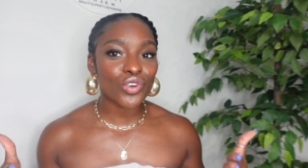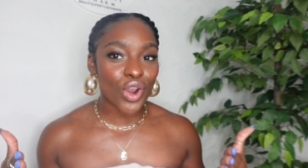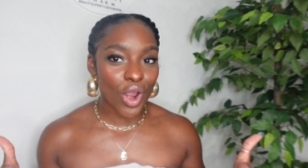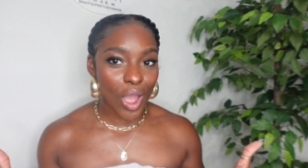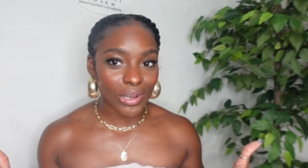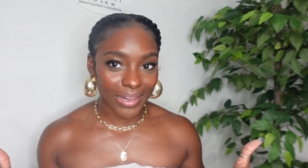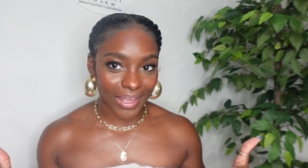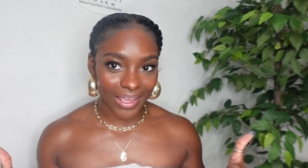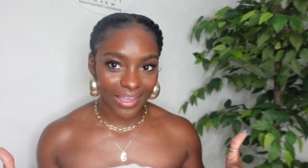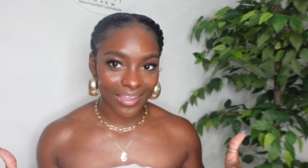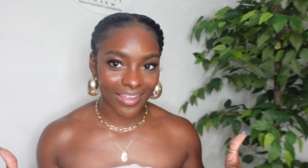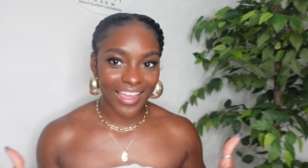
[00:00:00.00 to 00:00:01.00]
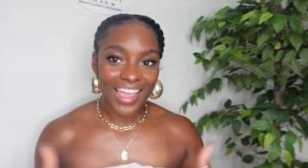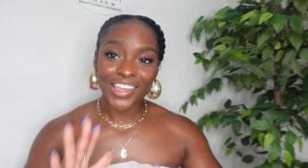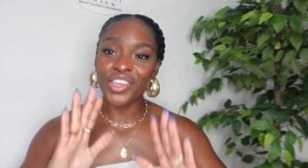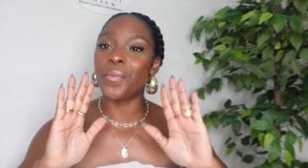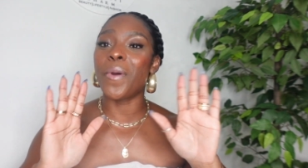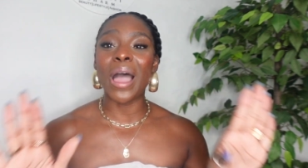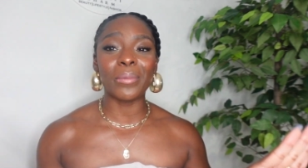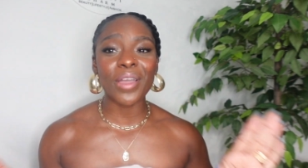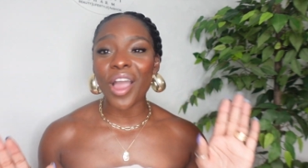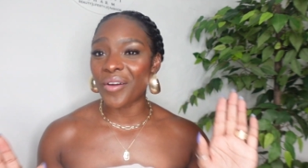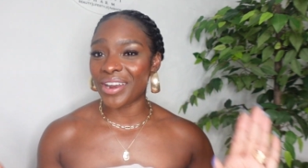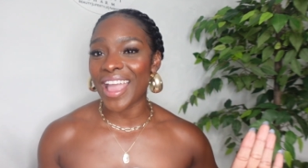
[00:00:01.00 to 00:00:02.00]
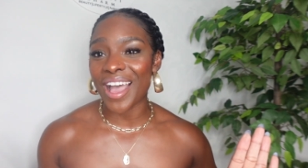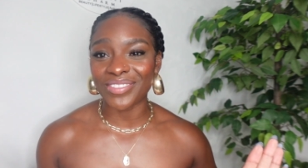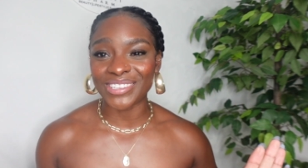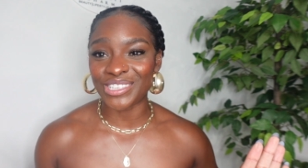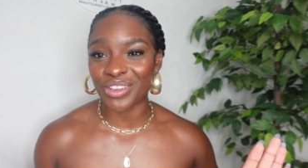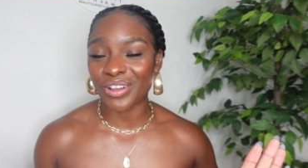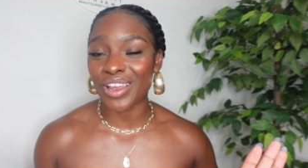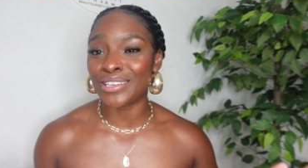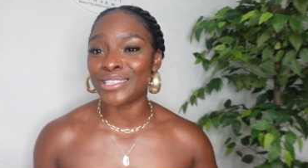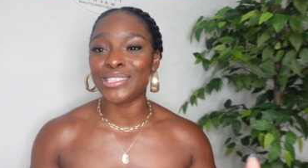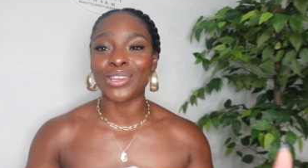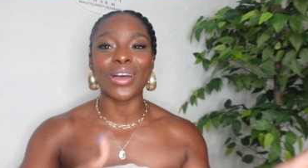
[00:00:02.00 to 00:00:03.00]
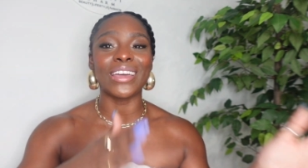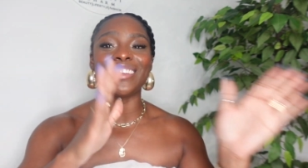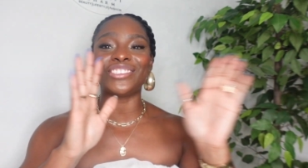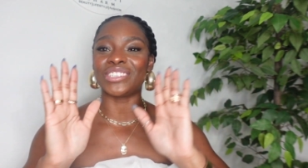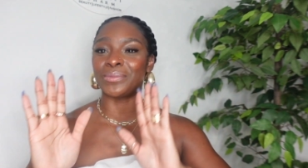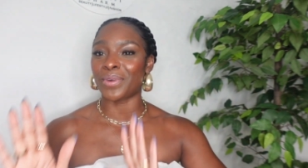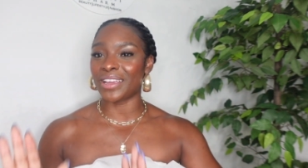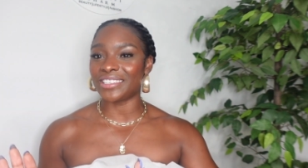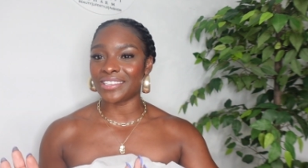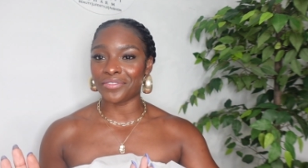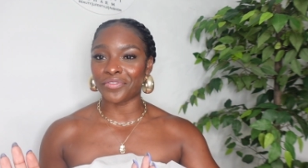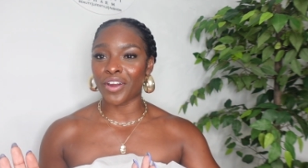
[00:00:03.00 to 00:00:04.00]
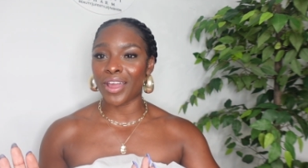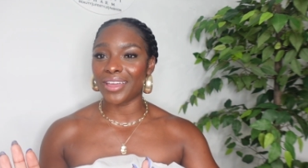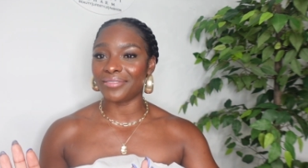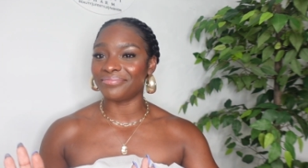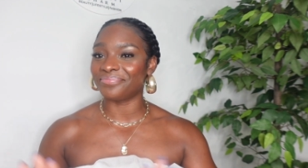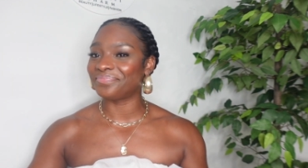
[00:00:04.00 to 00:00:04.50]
girly, you probably already have this in your closet. So honey, just bring it to the front.